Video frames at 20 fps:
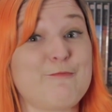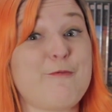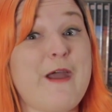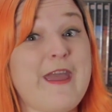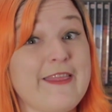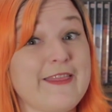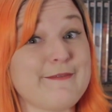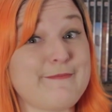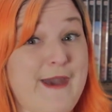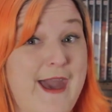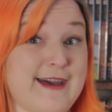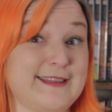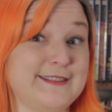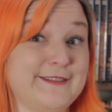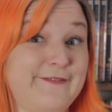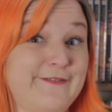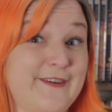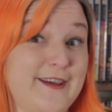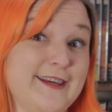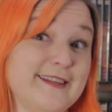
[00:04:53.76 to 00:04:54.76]
Way of the
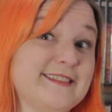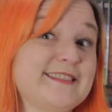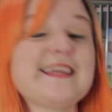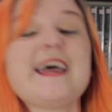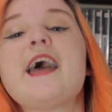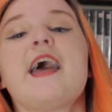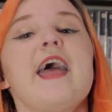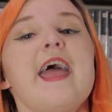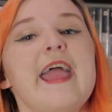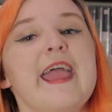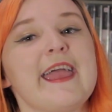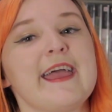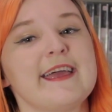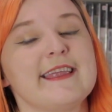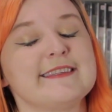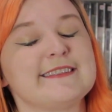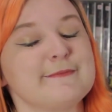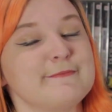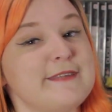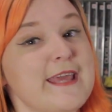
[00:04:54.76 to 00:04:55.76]
Passive Fist,
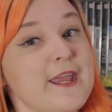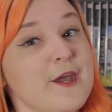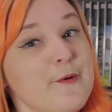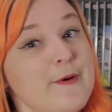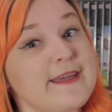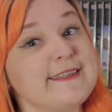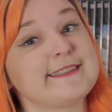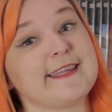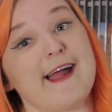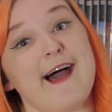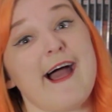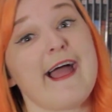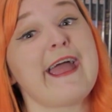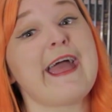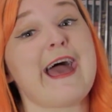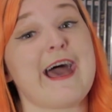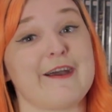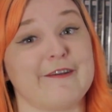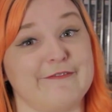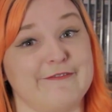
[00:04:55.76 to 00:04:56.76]
and some takeaways that I
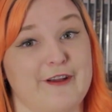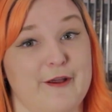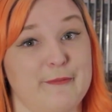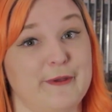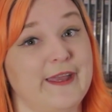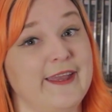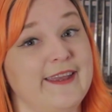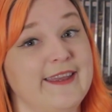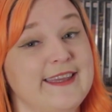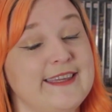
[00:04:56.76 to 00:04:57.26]
have from it